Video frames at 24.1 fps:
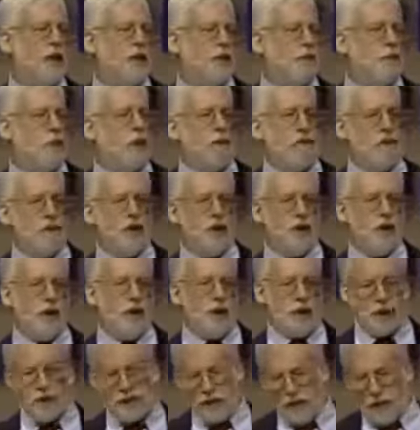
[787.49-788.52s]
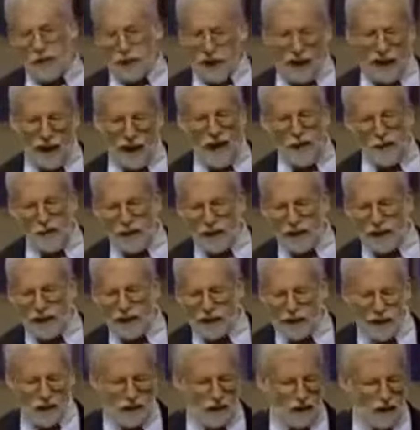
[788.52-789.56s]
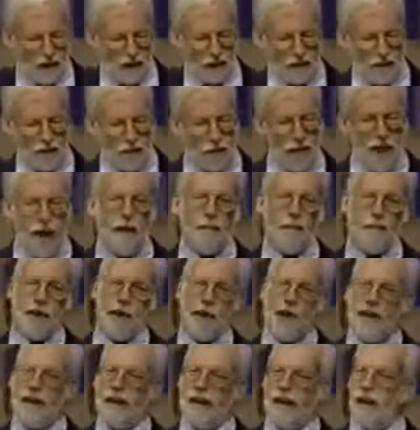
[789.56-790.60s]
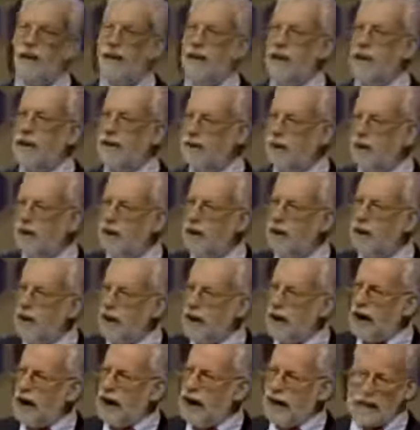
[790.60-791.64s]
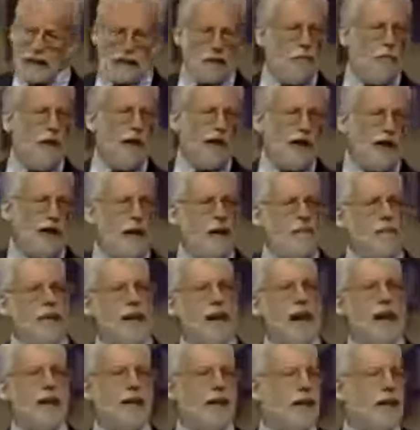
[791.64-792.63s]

joined the Mormon church for, again, reasons that are a little too complicated to go into. And so by the time we